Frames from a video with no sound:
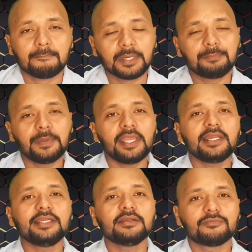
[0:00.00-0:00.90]

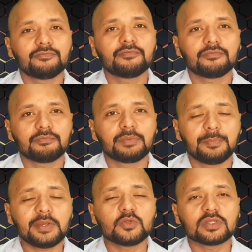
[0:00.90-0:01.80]
Prepare
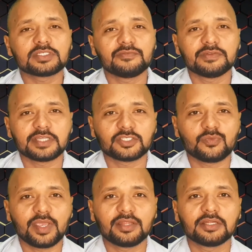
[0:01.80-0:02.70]
yourself in such a
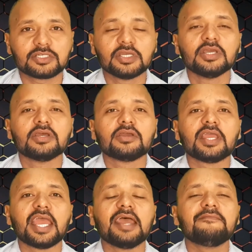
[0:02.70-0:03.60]
way that
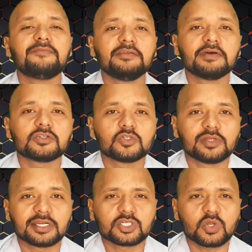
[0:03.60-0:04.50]
everyone
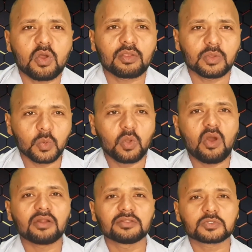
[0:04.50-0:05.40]
should get shocked. You
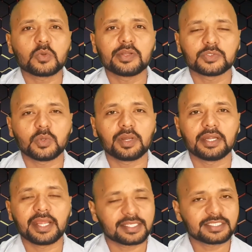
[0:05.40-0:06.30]
got so and so
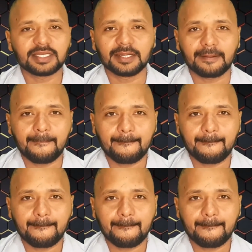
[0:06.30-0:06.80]
great, excellent.